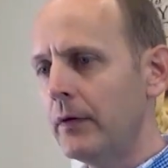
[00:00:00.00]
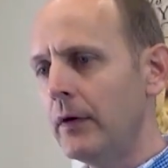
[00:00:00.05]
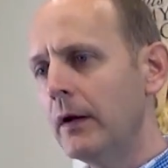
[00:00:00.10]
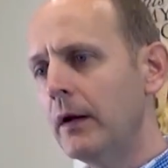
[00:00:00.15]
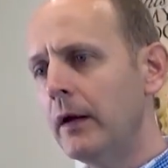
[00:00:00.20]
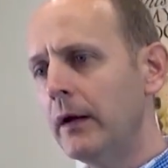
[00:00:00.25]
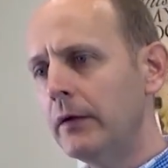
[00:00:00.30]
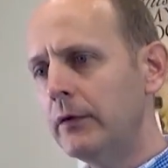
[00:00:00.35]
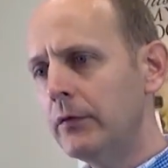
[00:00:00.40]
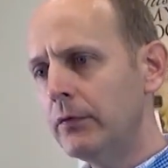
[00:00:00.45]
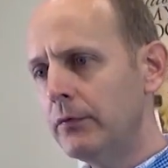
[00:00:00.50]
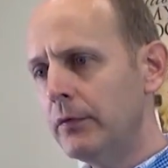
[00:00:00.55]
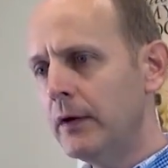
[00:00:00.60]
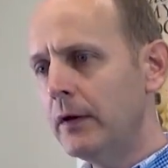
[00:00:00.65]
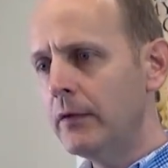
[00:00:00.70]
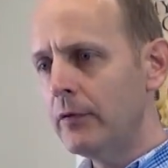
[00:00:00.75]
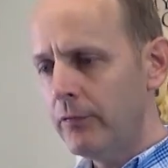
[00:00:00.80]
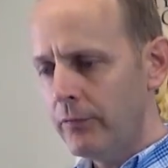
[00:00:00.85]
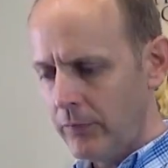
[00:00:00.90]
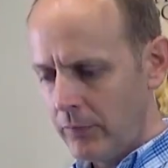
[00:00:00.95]
I'd like to
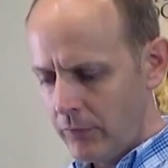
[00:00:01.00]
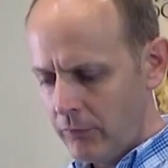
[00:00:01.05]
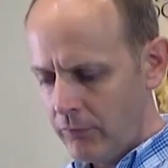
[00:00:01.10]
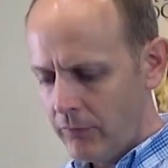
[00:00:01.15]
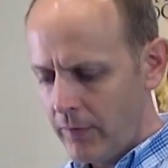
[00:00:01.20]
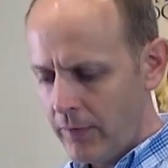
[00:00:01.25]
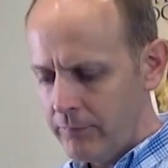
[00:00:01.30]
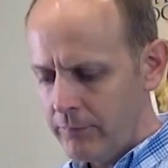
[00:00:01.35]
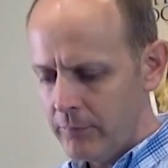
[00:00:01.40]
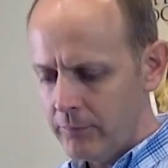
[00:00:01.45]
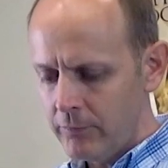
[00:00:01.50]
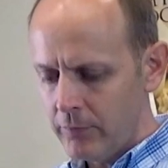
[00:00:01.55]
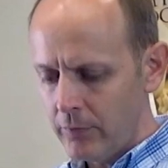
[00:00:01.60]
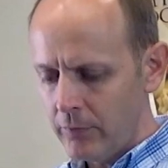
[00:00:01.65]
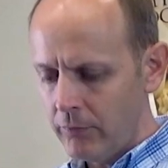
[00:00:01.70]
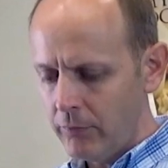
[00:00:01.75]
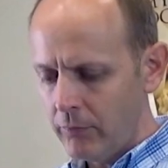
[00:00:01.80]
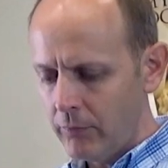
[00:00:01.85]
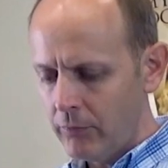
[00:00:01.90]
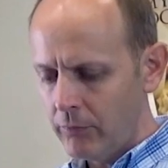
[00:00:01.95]
read the first 7
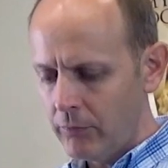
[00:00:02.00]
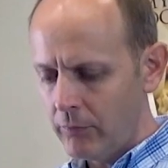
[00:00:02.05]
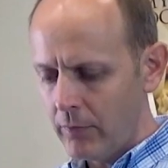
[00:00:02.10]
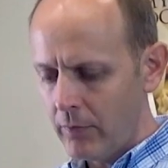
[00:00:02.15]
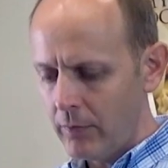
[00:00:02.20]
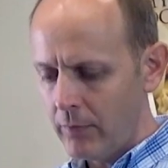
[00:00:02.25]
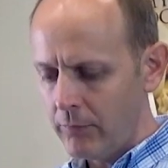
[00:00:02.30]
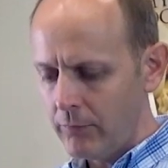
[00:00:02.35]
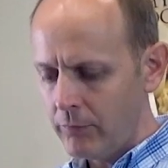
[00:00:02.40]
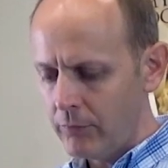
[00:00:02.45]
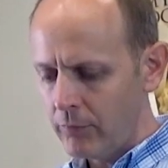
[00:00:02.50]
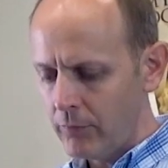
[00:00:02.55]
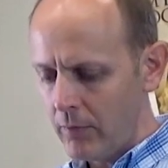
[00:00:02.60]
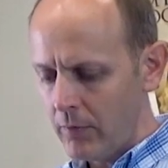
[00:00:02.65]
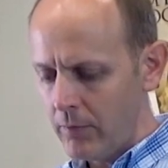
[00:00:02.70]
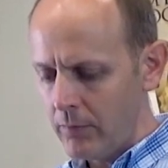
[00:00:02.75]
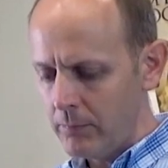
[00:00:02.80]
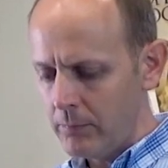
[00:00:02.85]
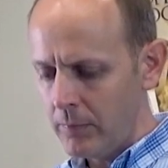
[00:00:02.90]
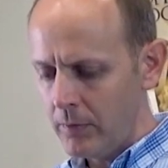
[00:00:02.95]
verses of
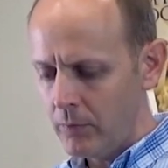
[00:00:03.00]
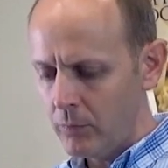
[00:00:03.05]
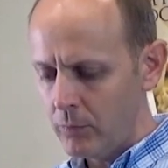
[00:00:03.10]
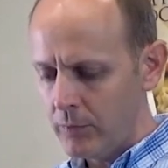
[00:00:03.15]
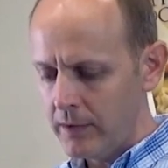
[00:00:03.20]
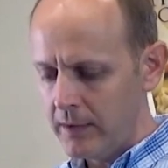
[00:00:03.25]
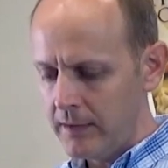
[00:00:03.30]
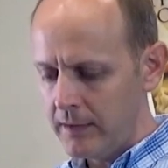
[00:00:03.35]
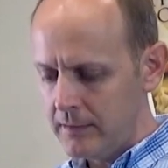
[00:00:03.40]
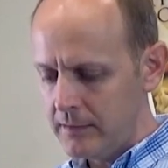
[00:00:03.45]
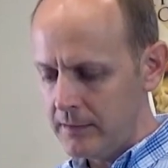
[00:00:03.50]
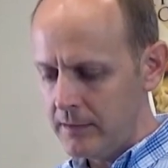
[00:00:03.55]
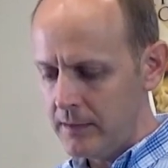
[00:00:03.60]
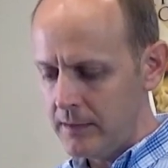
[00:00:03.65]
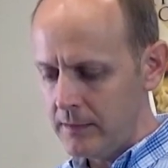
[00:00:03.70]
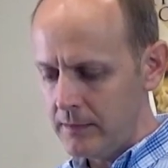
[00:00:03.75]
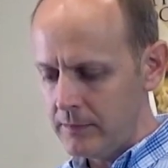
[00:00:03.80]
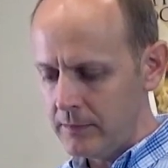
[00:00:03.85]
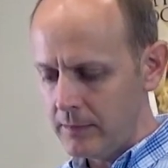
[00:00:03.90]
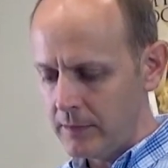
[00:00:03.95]
Psalm
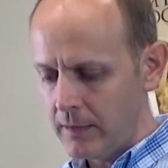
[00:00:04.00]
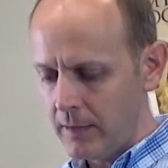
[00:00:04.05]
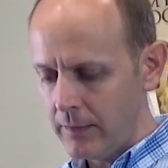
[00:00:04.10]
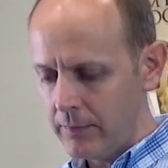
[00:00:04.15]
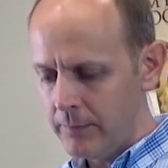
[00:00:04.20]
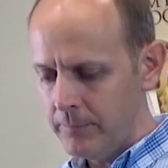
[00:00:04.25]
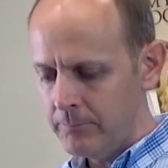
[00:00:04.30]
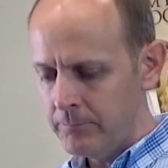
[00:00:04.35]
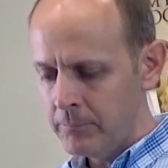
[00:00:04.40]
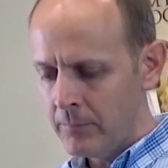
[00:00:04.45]
118 together.